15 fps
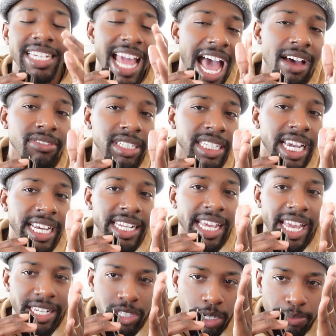navigate
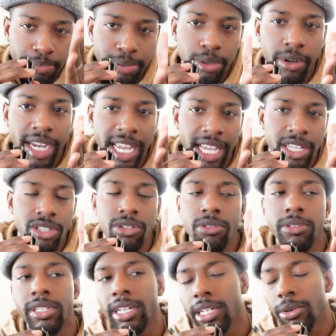it, deploy it, and
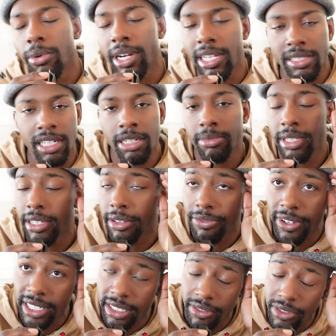use it in a way that's going to be
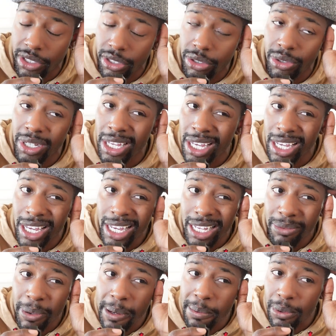effective to you.
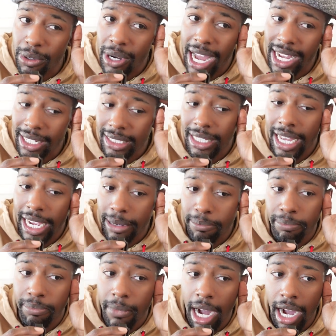People act like
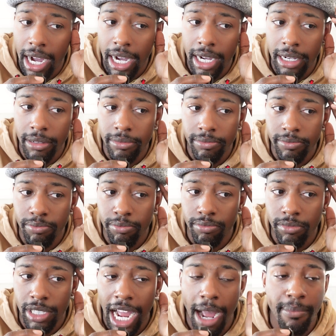
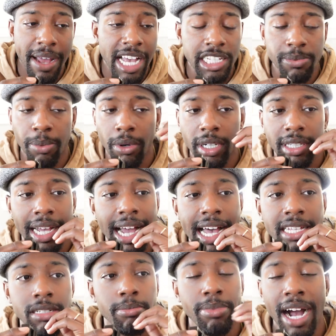combat sport
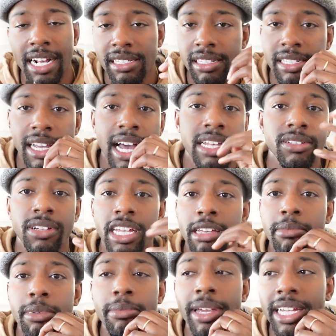guys or boxing guys or
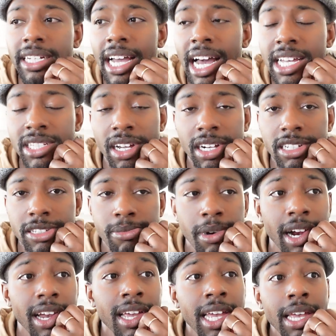MMA guys aren't
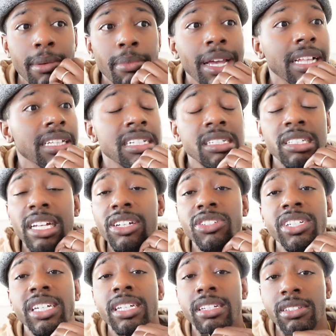smart. Man, listen, they're
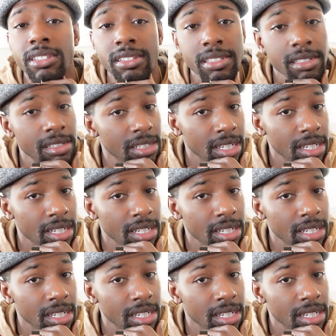geniuses.